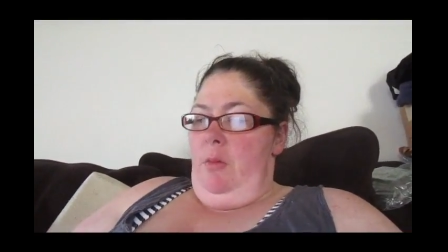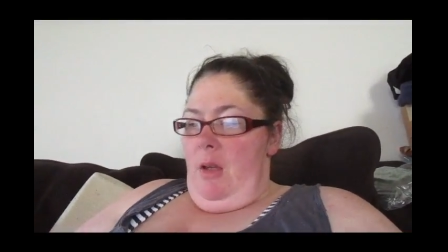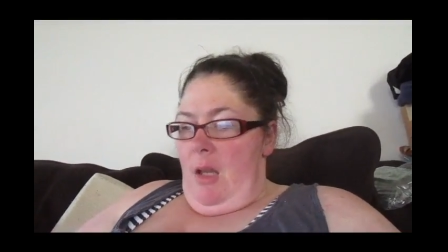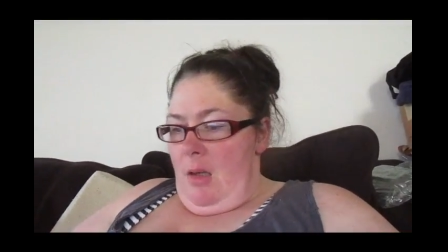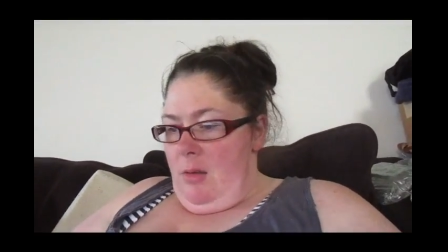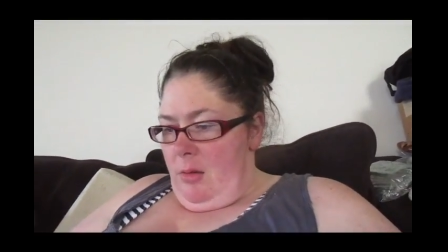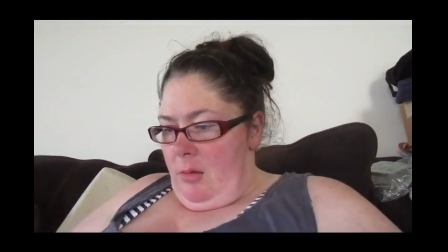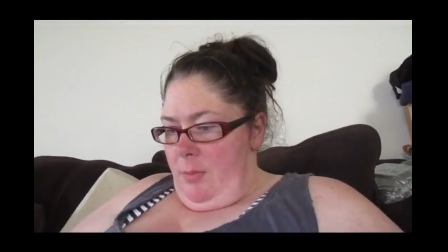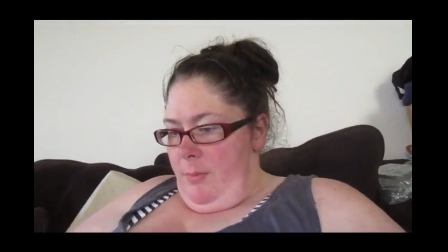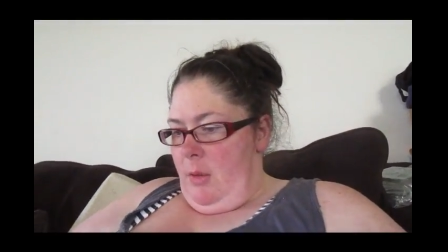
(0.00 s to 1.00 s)
the cat
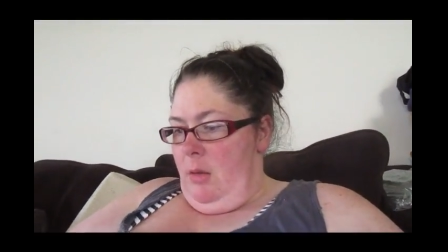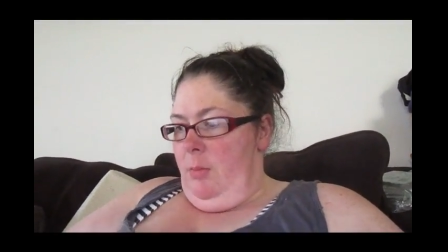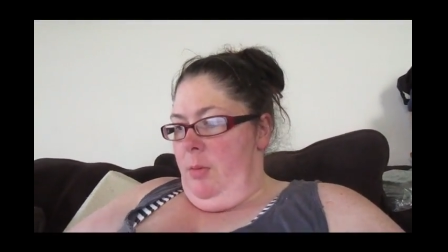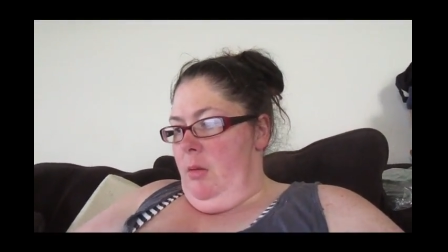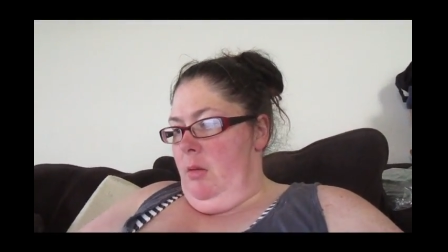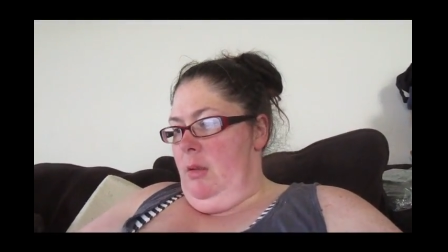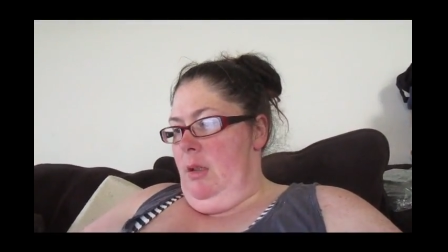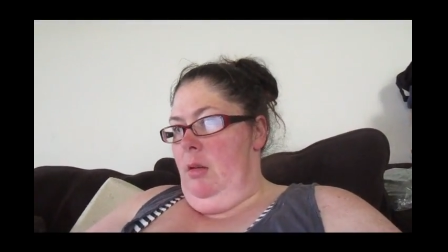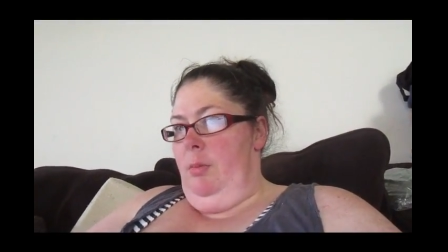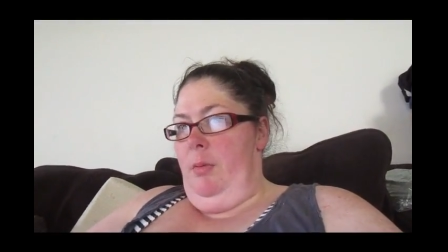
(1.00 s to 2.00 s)
turned my computer
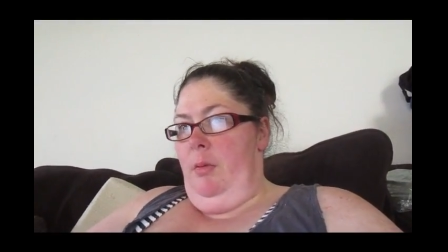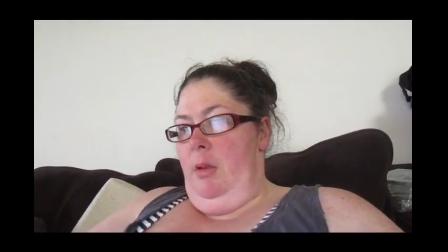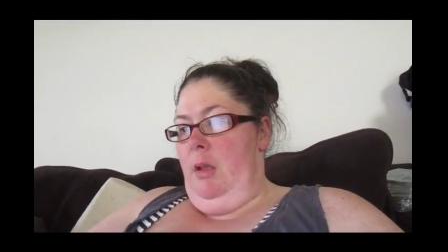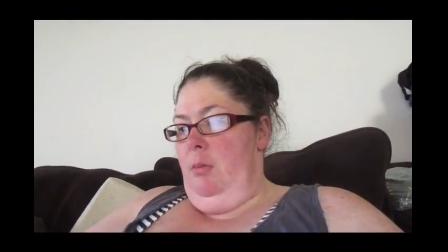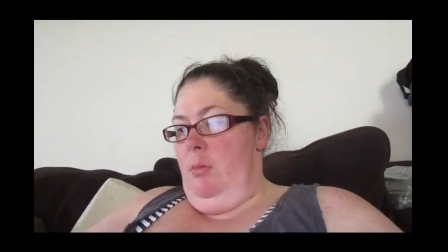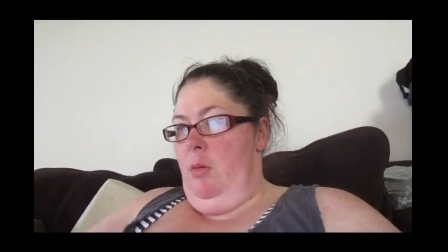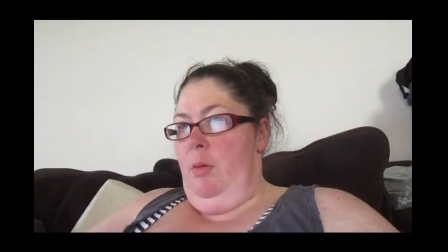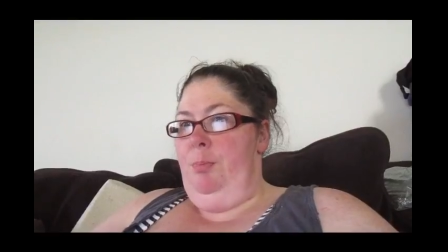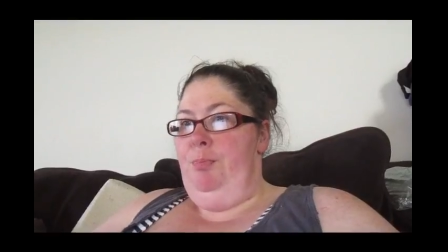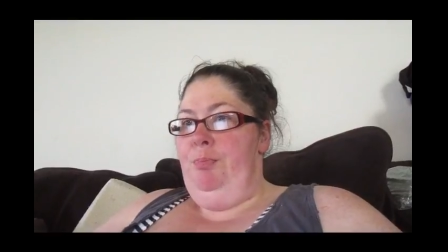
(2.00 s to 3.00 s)
into airplane mode.